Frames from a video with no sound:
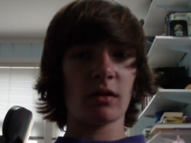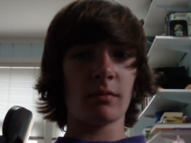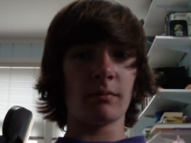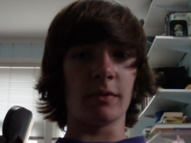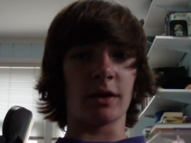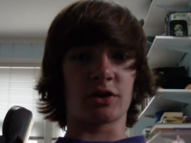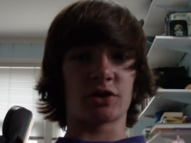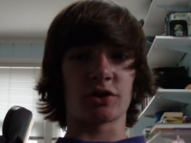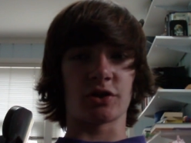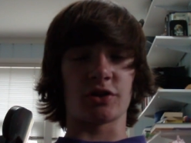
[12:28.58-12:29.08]

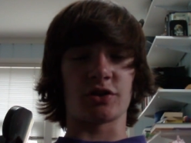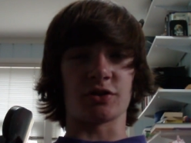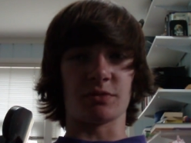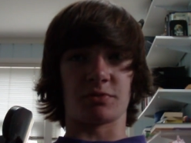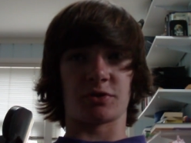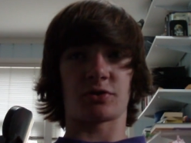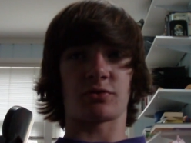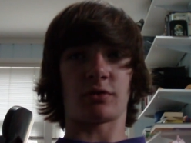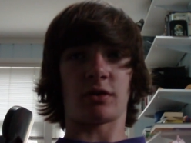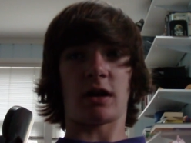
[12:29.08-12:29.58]
Make sure to
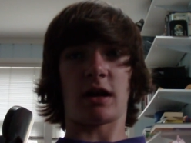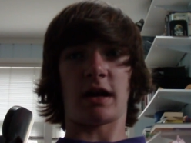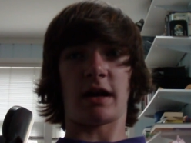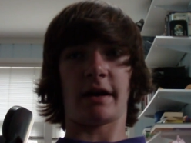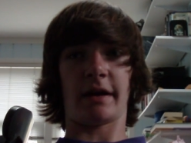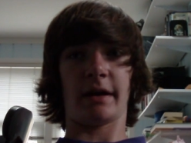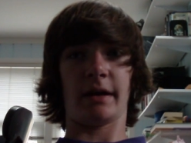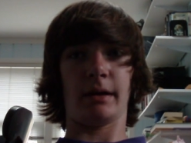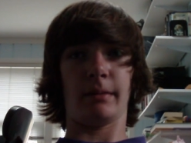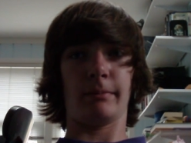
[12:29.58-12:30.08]

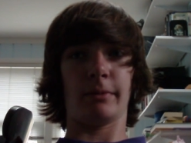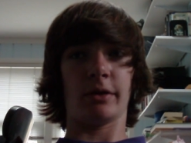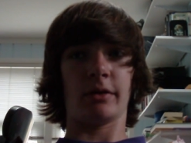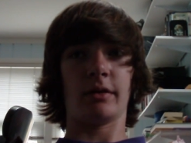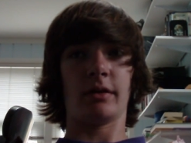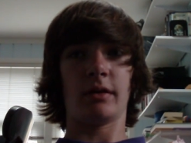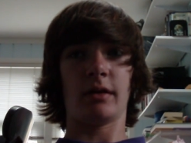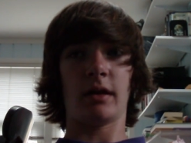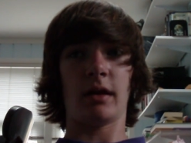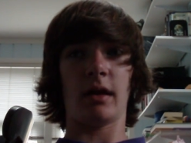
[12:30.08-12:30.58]
subscribe,
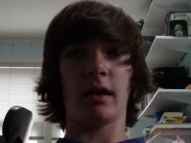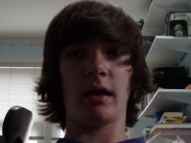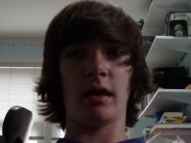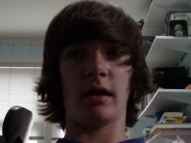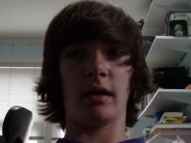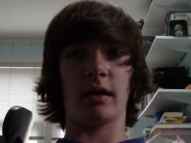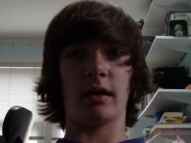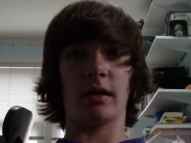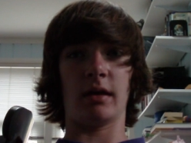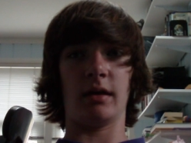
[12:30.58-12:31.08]

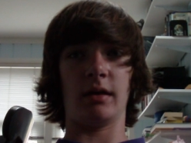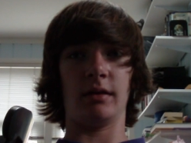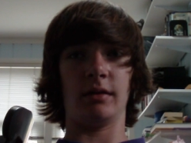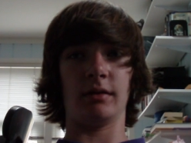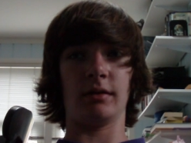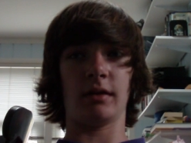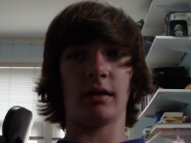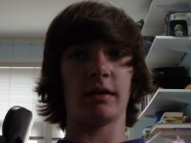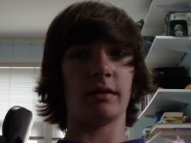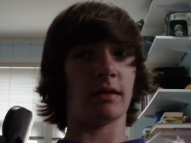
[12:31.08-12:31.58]

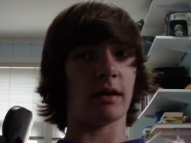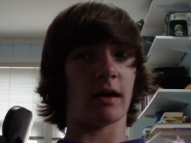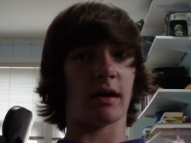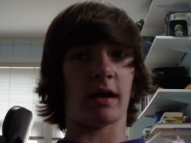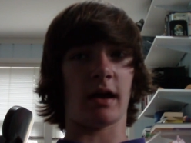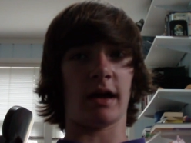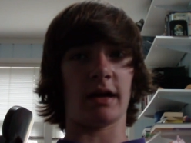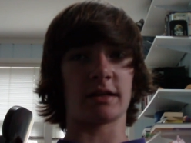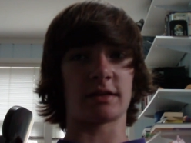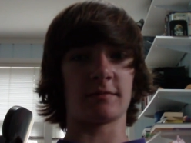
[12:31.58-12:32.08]
and yeah,
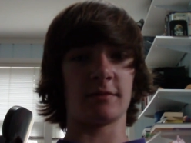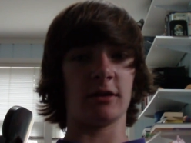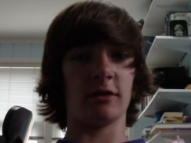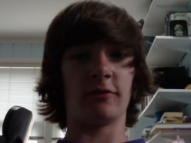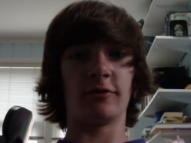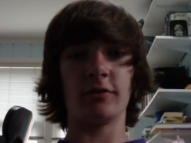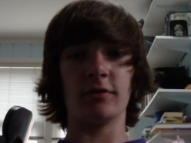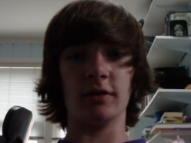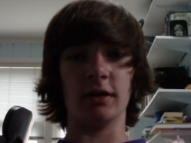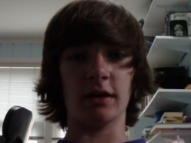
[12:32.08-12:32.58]
ask me
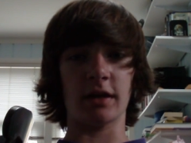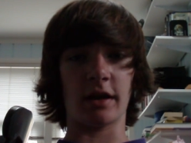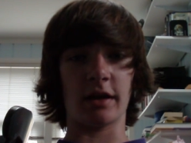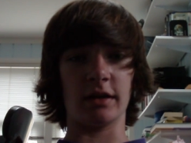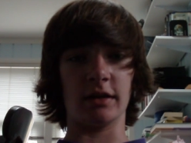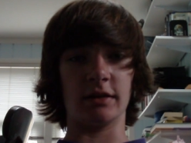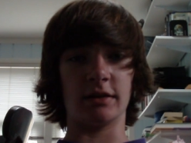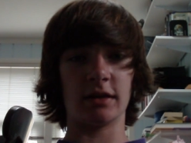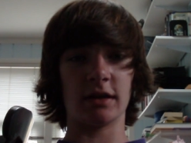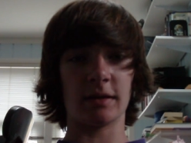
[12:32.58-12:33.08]
if you need
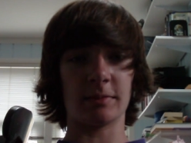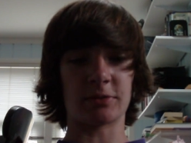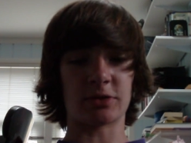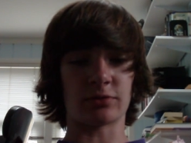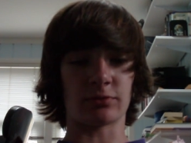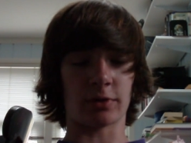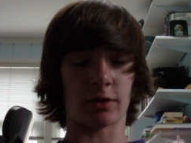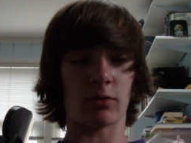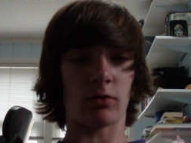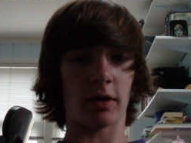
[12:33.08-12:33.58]
any
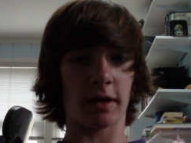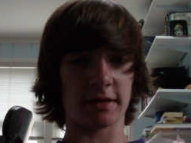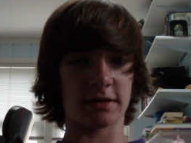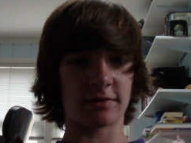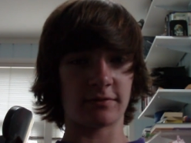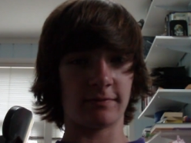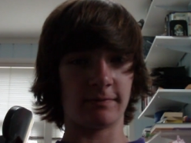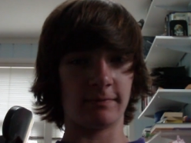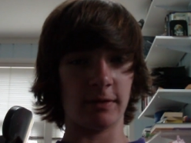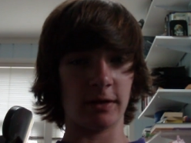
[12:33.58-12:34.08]
tips,
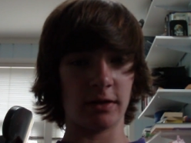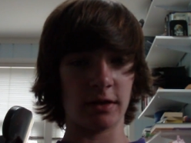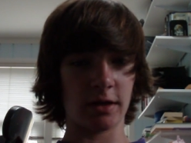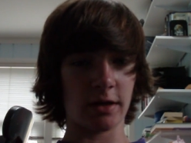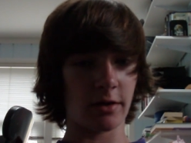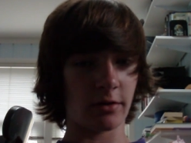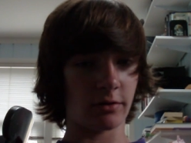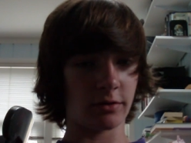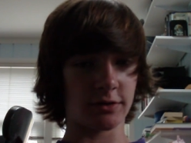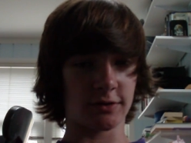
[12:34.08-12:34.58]
request
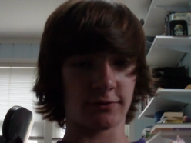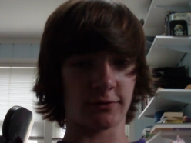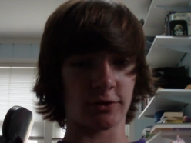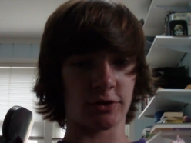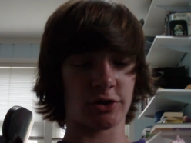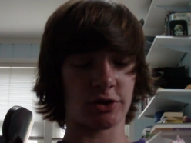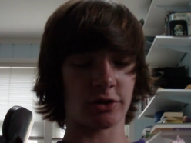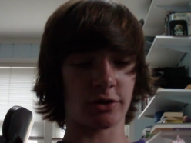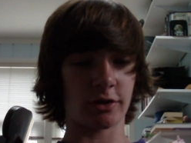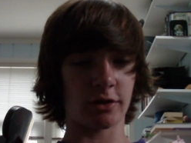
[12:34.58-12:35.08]
videos for
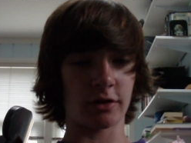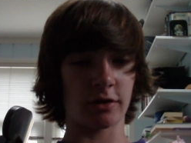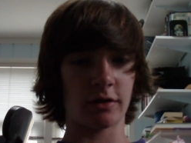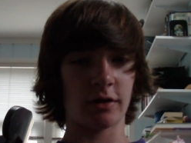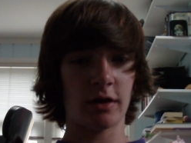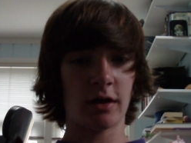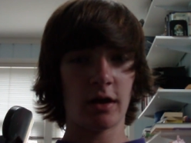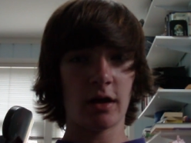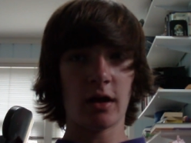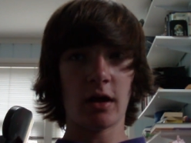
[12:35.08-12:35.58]
sure.
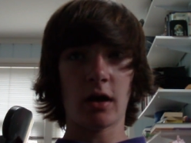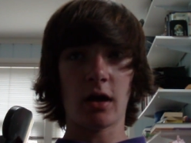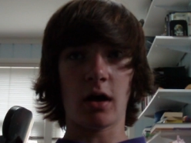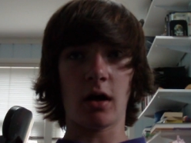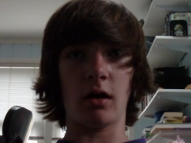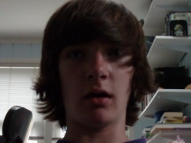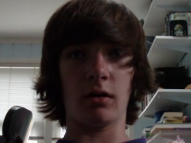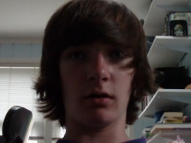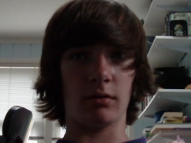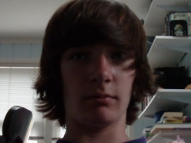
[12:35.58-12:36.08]

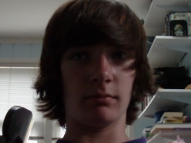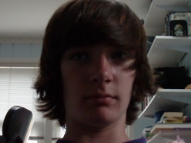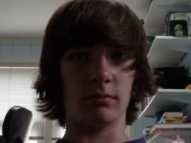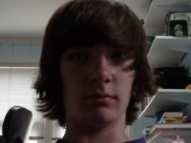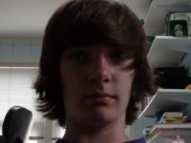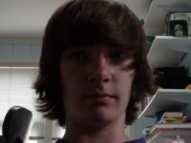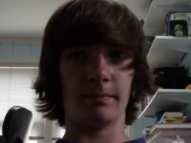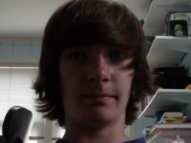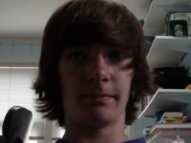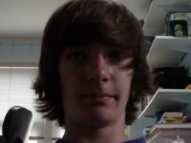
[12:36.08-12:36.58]

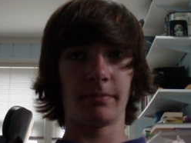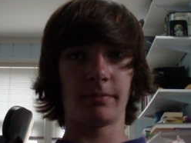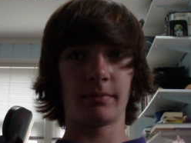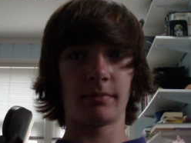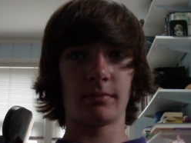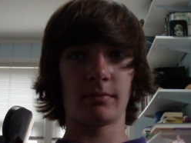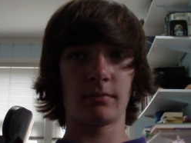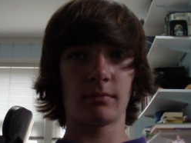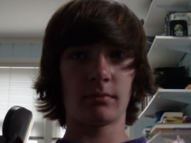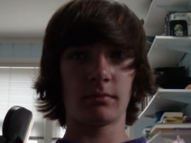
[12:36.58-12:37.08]
And
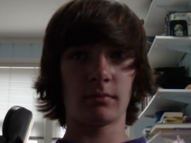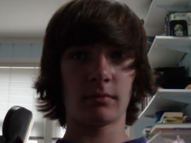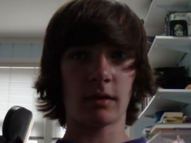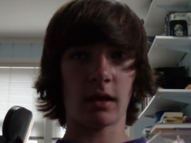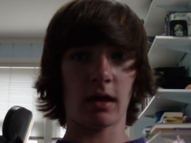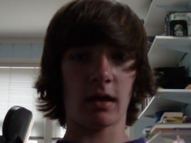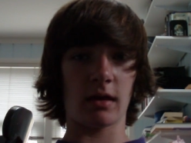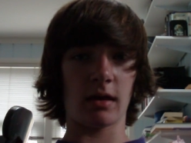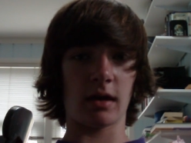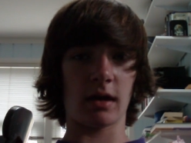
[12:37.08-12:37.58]

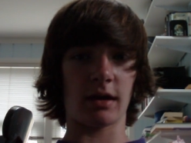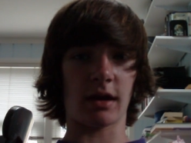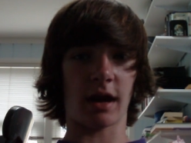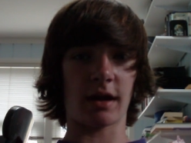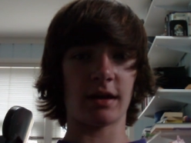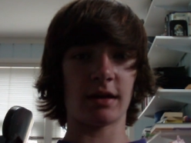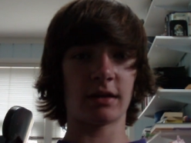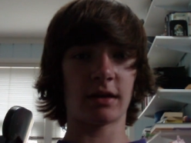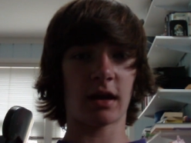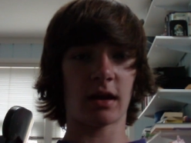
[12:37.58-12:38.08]
I
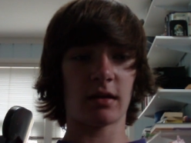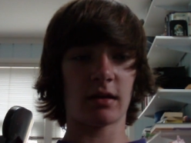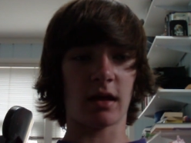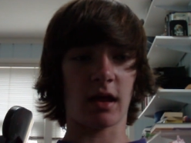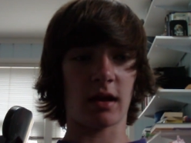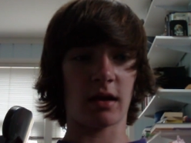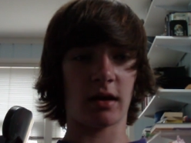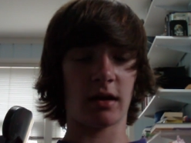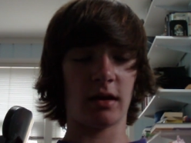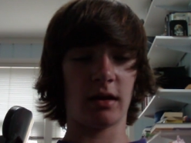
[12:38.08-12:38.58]
didn't get in
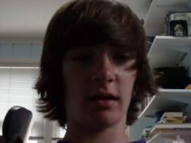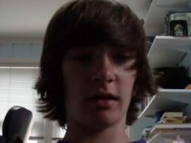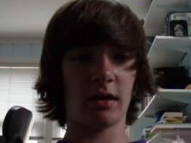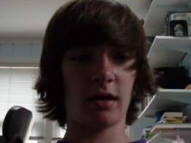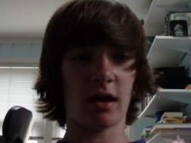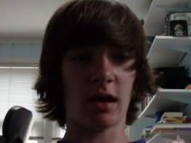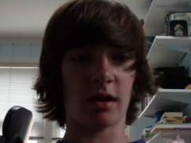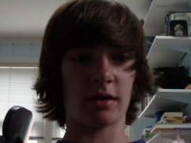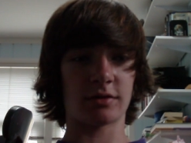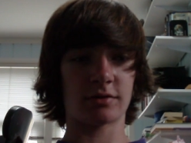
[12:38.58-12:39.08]

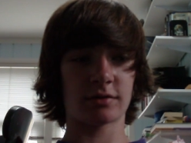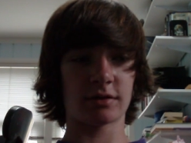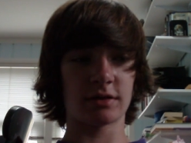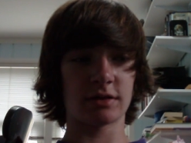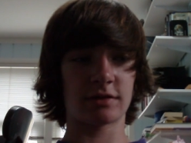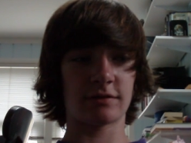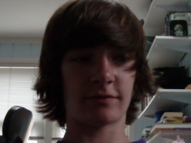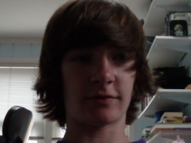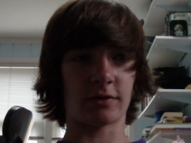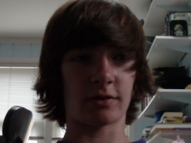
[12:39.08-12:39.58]
any
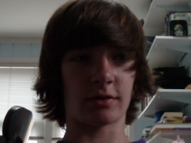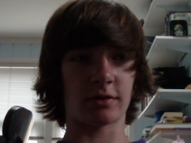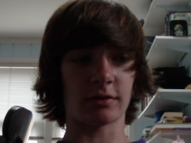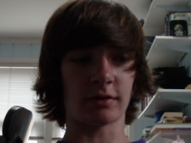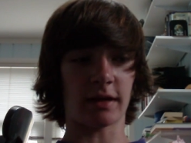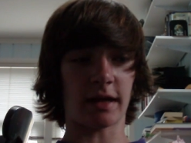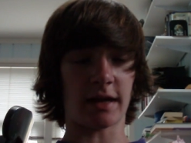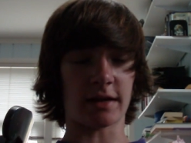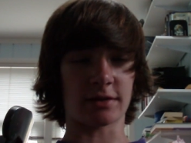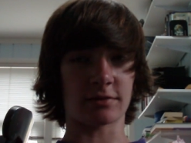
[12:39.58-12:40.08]
entries for
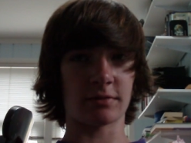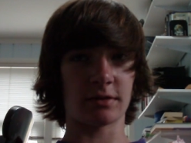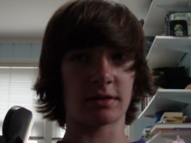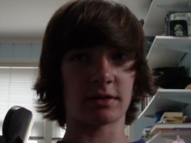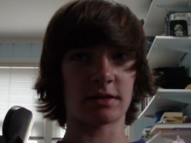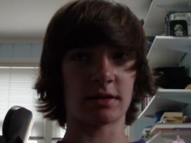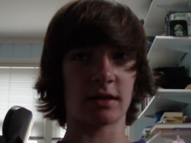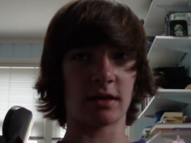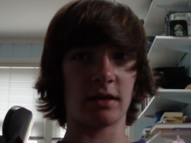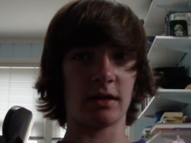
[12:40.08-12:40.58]
last
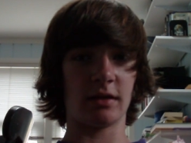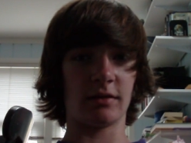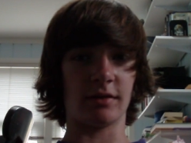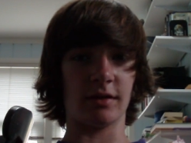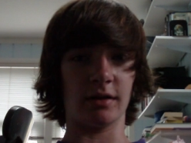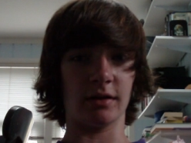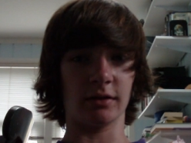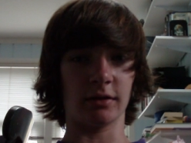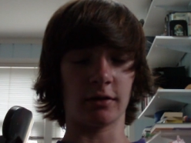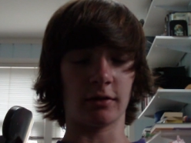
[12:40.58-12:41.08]
week's thingy,
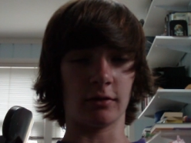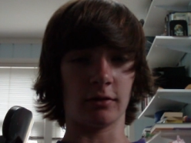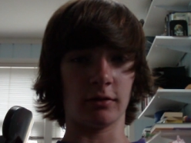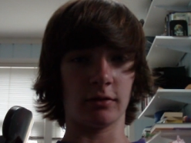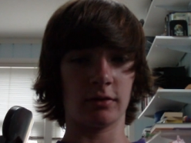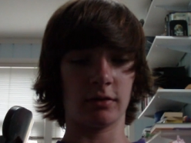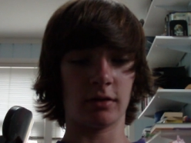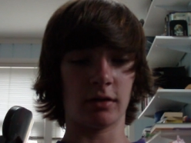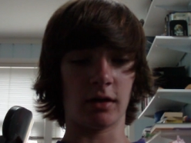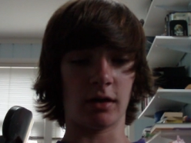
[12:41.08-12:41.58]
the little,